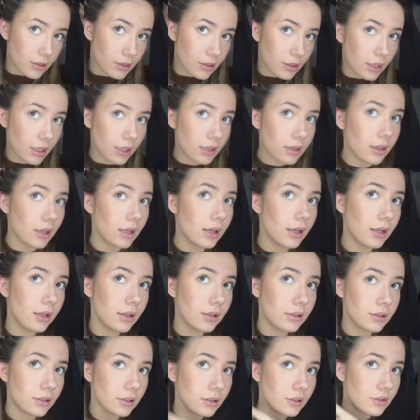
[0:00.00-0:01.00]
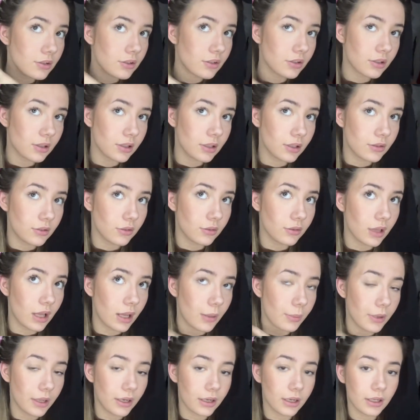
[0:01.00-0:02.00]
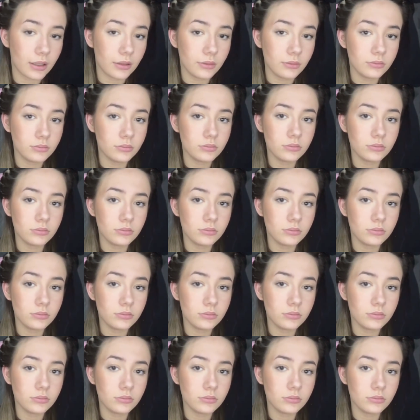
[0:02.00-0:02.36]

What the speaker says: like that, and you're just going to do that bit now.